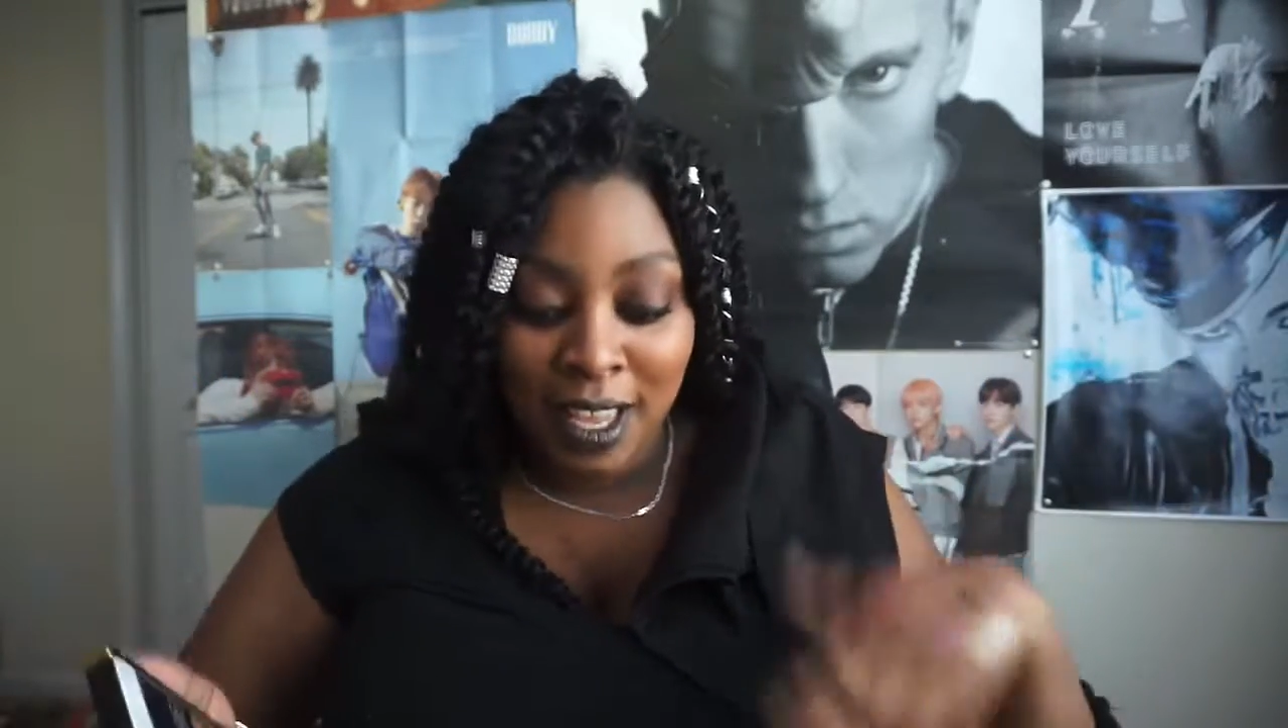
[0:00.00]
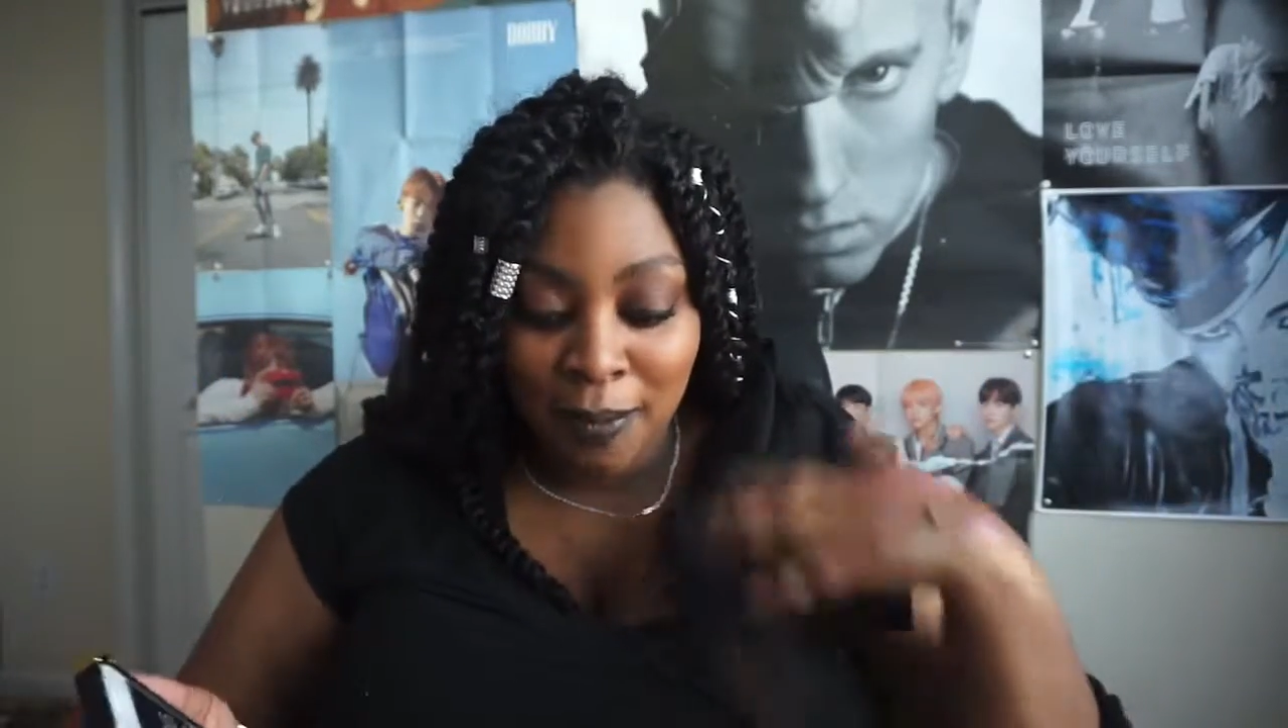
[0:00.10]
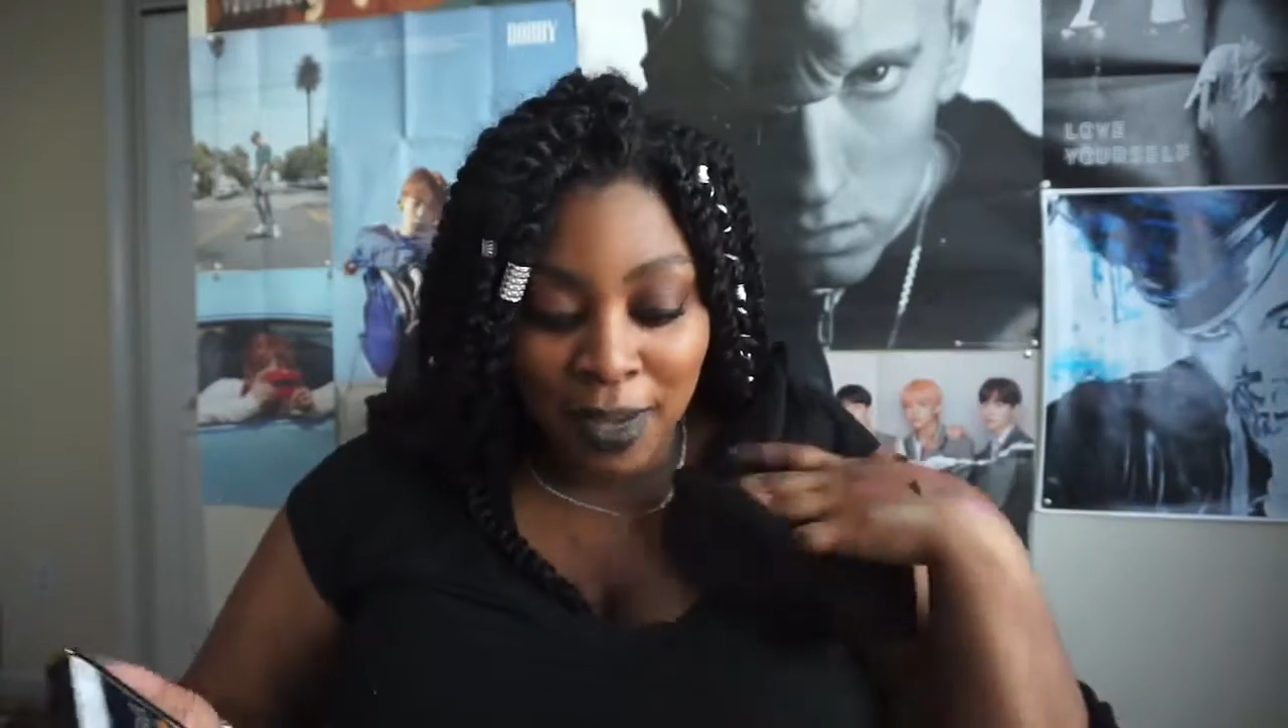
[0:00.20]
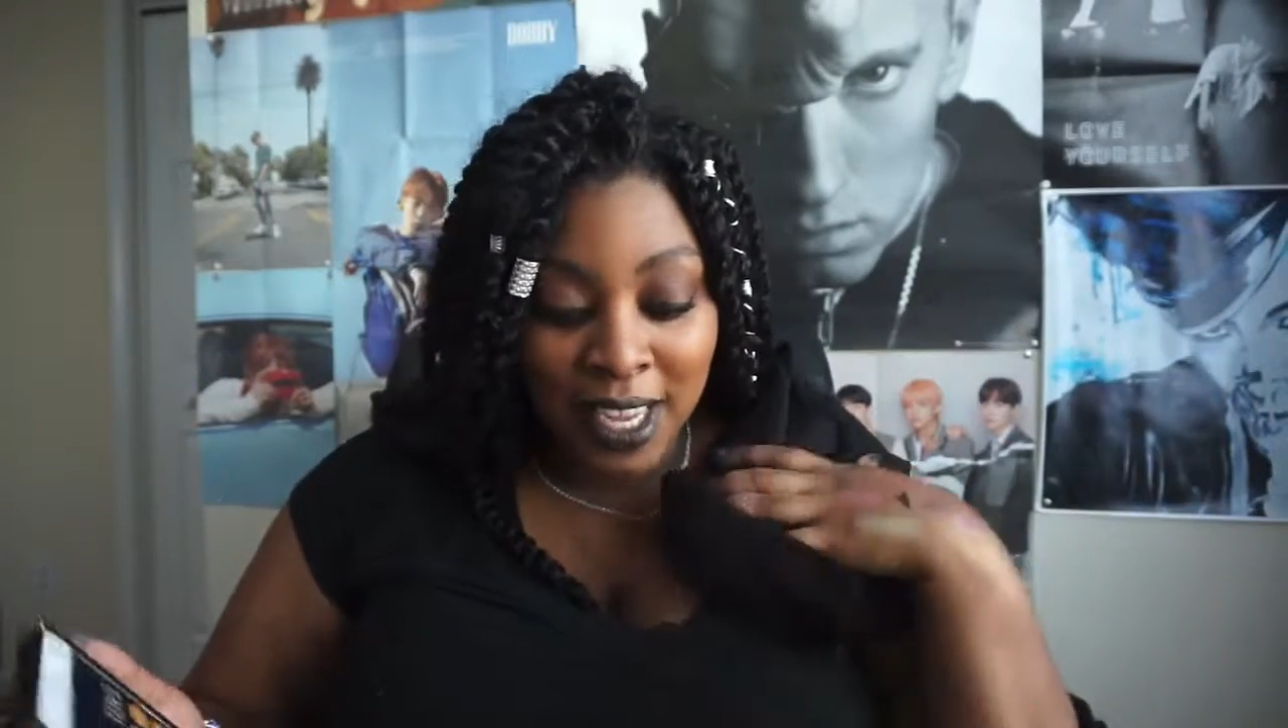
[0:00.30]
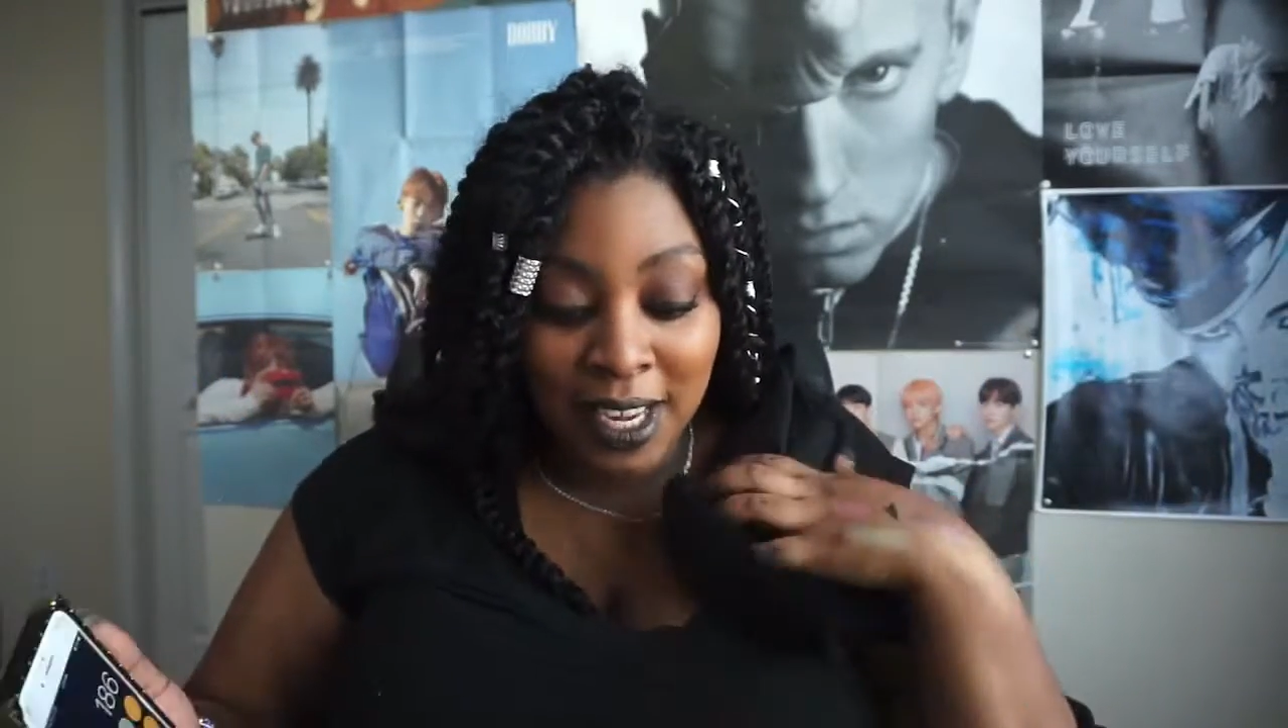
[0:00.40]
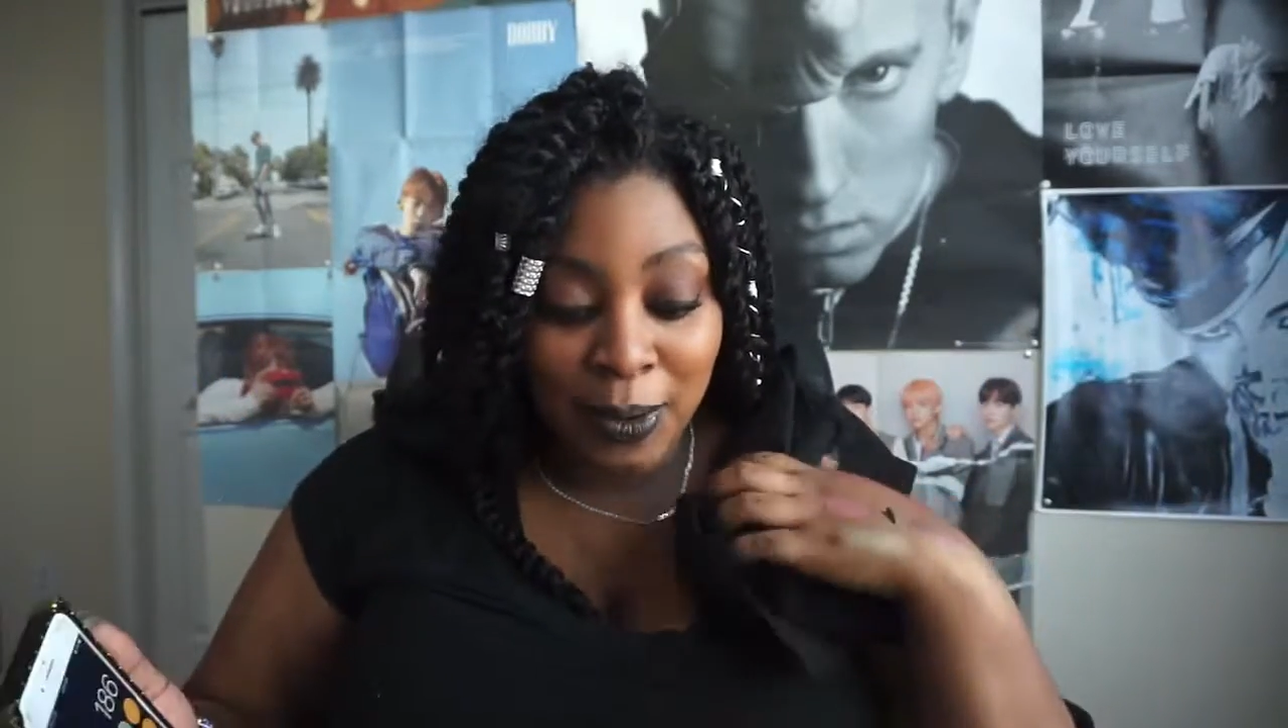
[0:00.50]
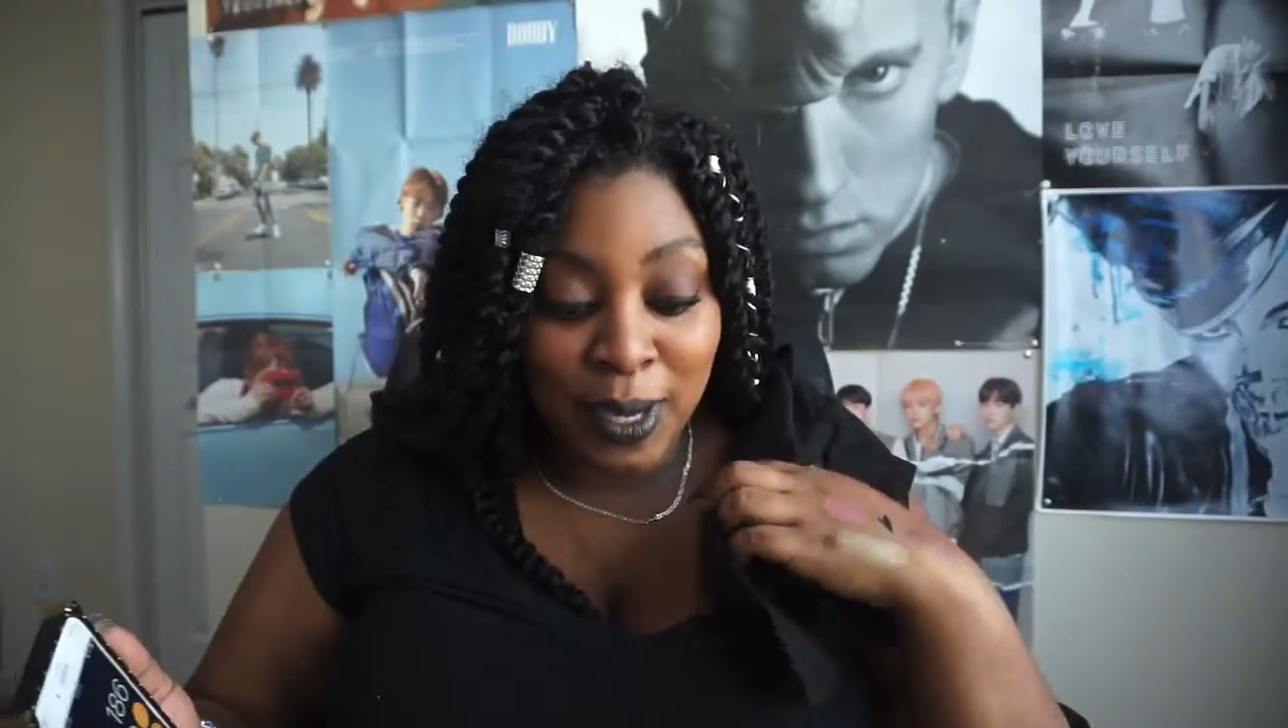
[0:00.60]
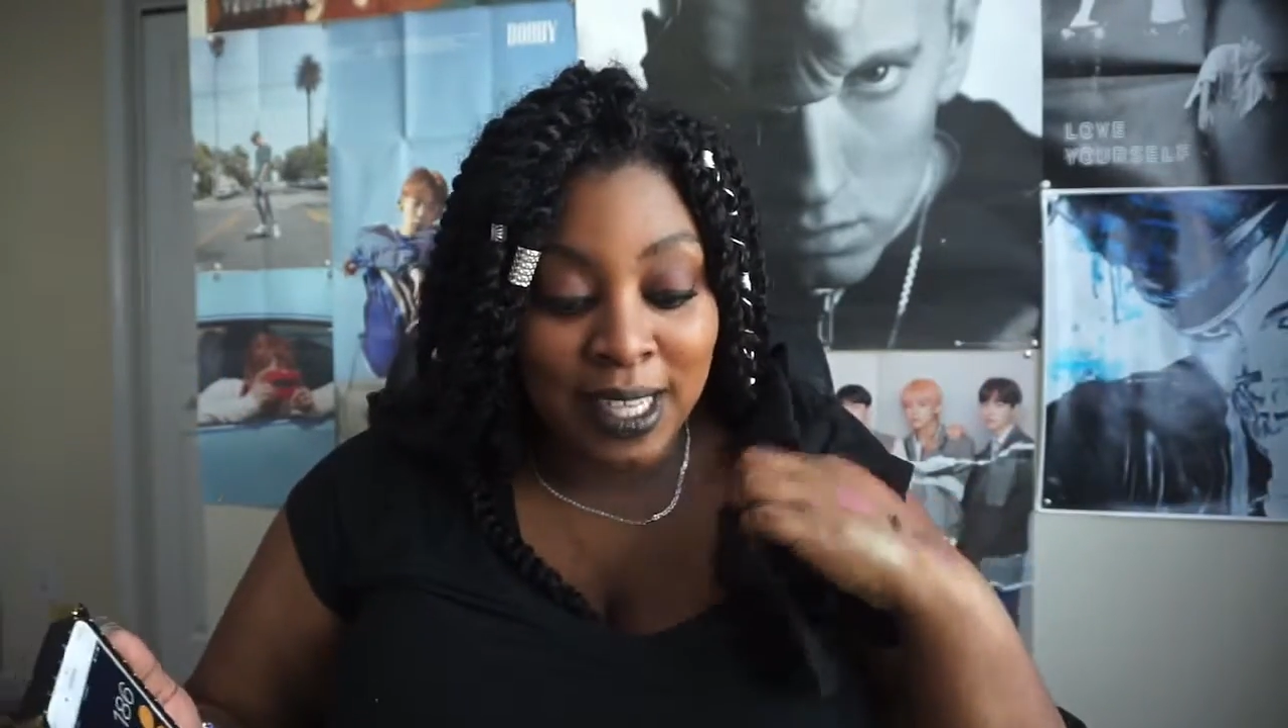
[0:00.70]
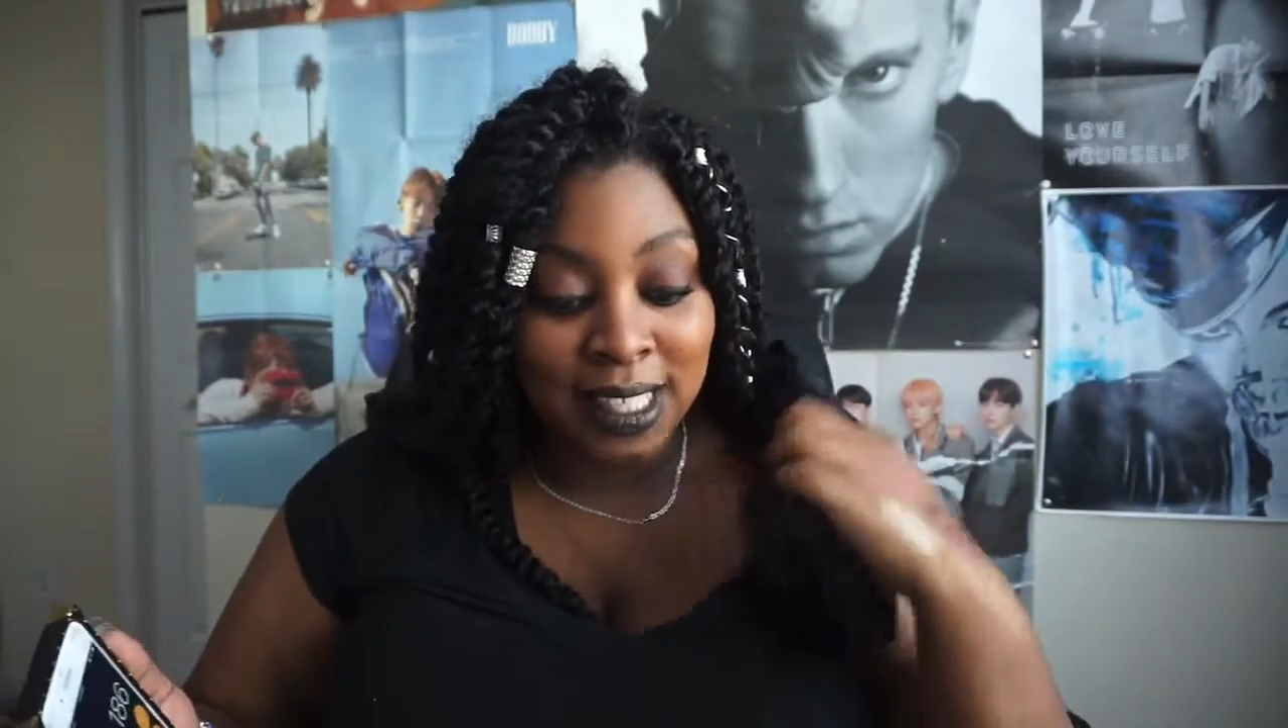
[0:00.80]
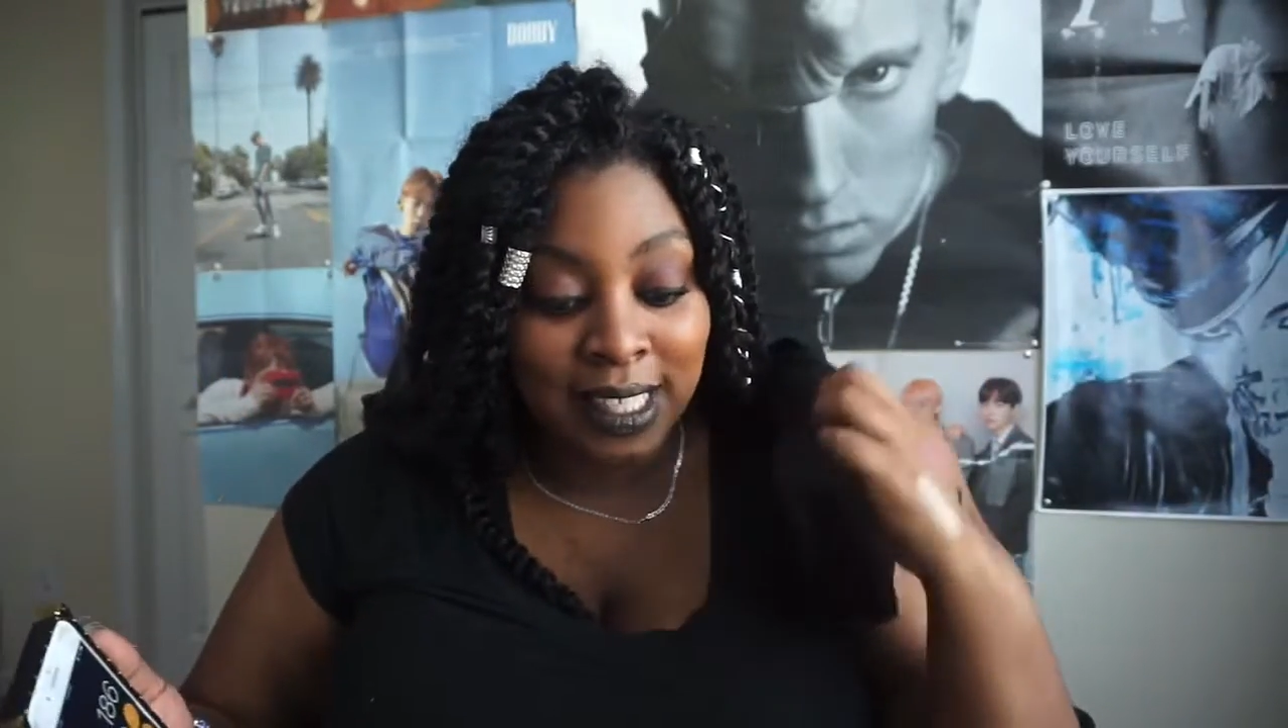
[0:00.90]
But
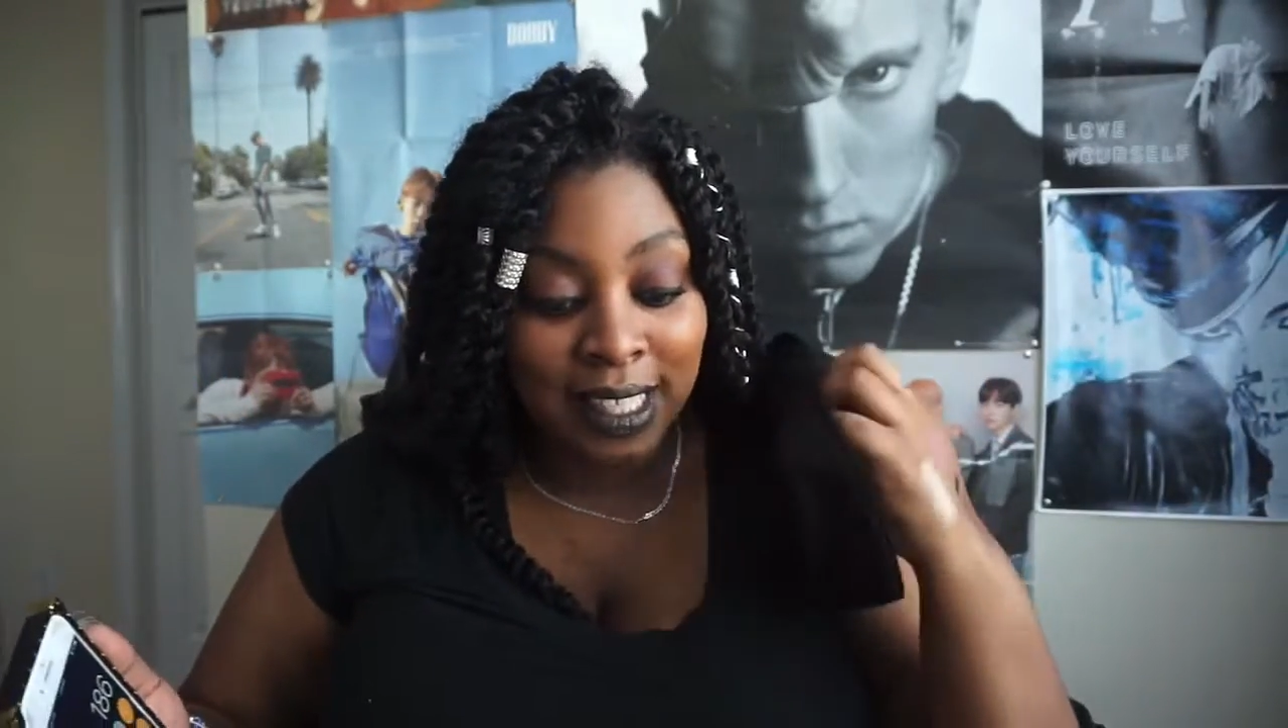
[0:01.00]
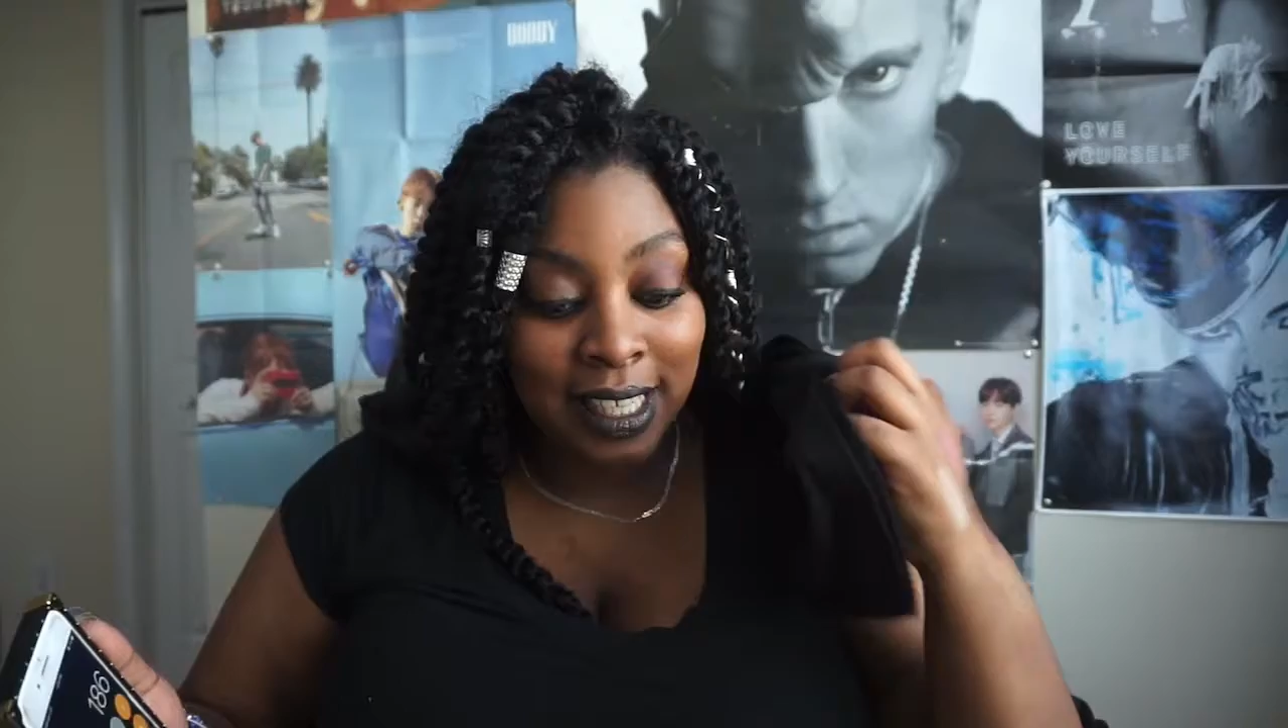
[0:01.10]
anyways,